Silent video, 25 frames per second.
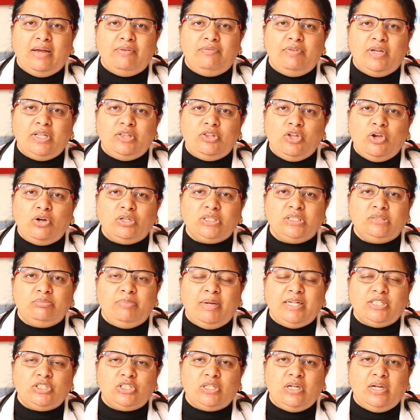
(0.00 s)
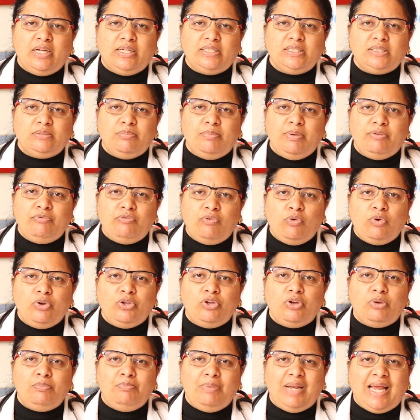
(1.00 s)
with your specialist before
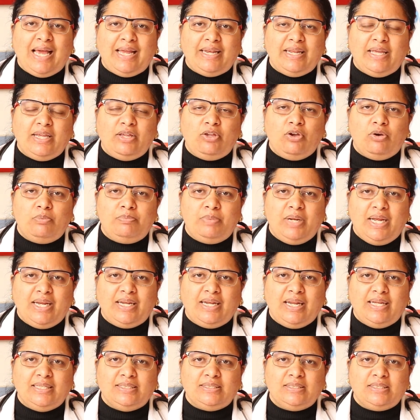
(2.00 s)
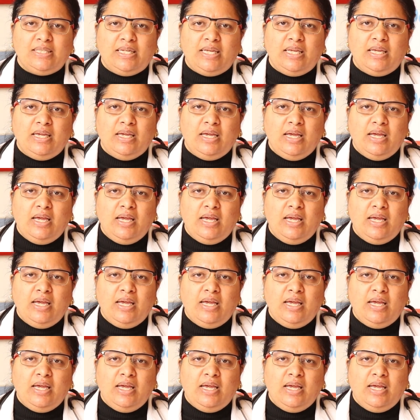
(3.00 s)
you're planning your pregnancy.